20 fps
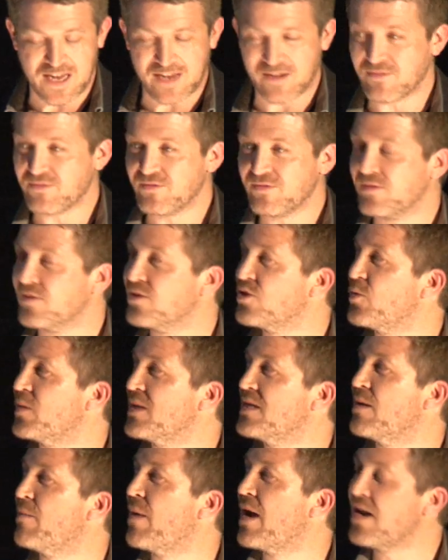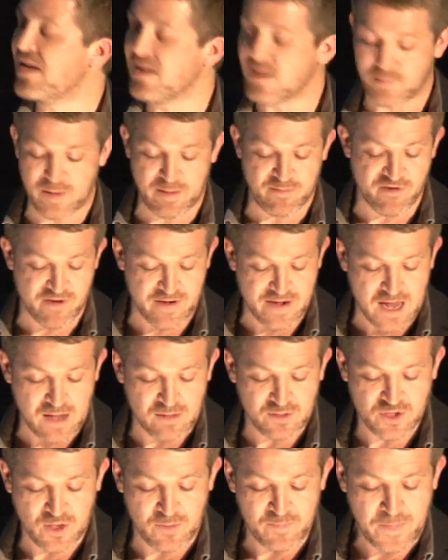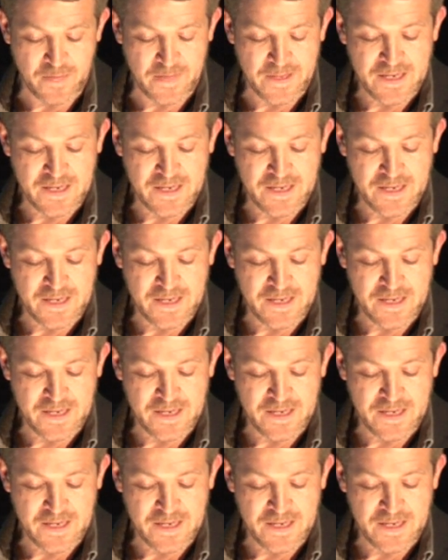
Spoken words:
kind of Twitter mania that people are in now. So